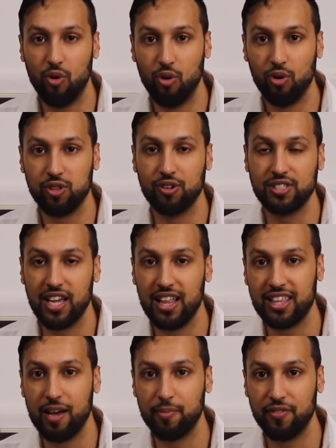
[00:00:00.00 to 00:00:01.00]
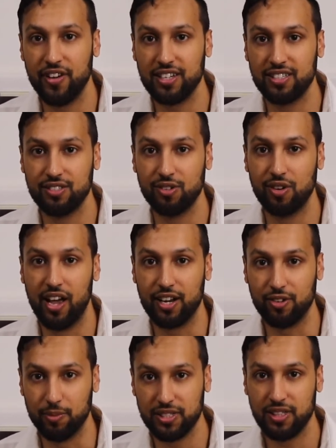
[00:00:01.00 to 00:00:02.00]
all those healthcare professionals who like
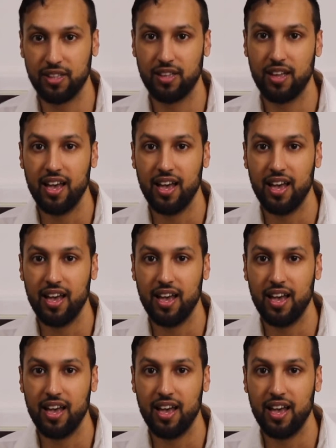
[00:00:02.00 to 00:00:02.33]
to upskill.